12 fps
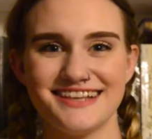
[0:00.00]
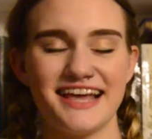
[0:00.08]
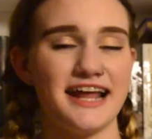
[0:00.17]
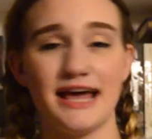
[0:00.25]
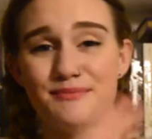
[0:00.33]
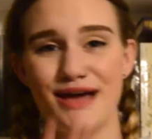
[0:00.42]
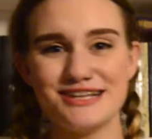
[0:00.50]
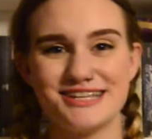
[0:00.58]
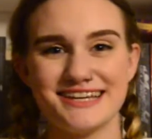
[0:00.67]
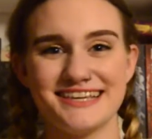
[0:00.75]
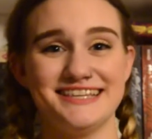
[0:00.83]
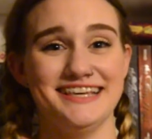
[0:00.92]
And how to
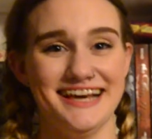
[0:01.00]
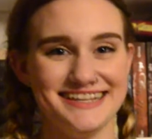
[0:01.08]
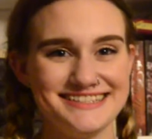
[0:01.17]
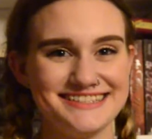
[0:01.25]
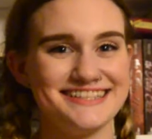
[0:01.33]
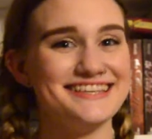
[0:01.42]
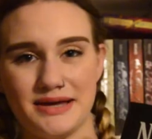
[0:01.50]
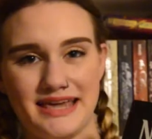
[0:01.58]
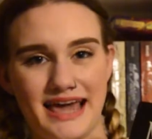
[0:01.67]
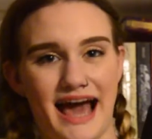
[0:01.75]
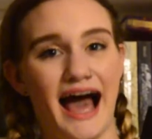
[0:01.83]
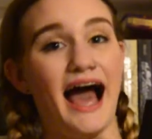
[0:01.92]
magic? Yes. But
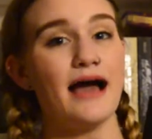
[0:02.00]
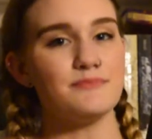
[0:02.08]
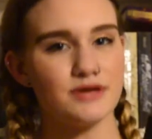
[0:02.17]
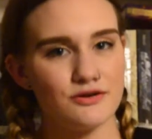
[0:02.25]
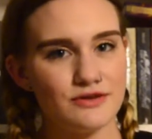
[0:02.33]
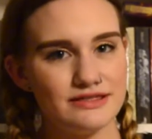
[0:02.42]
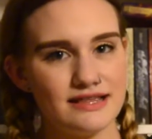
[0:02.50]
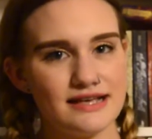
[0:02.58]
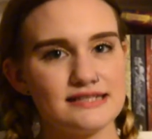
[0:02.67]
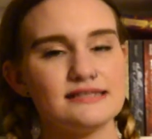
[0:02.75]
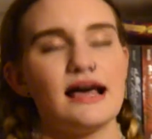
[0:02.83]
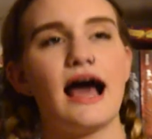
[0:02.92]
yeah, I'm gonna read
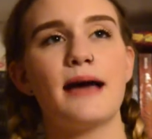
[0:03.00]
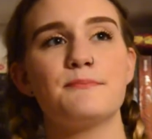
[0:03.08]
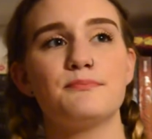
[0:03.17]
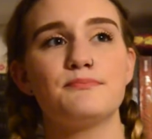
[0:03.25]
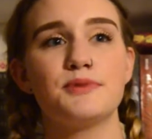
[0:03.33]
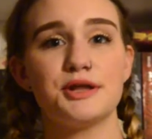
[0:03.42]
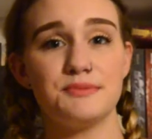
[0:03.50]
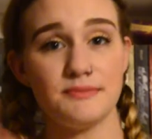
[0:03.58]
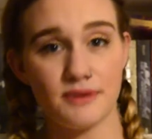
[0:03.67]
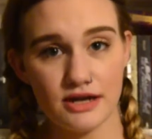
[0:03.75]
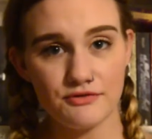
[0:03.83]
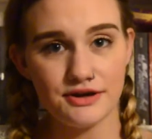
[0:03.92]
this. I'm gonna be
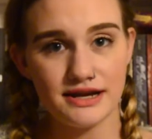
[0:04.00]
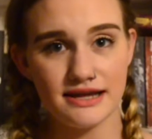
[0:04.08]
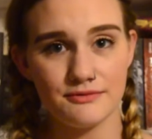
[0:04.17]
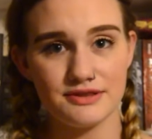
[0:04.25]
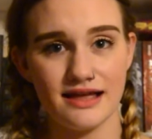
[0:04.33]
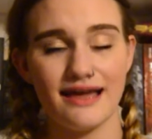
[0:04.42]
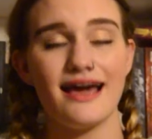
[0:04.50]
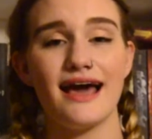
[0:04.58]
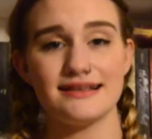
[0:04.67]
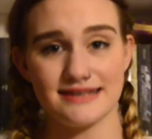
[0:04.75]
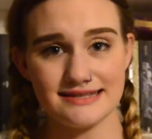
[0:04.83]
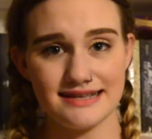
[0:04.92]
buddy reading it with Naya,
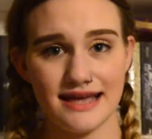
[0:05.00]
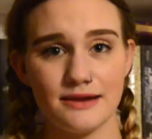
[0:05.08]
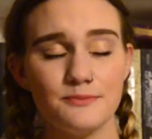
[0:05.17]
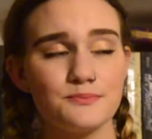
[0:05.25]
as I said.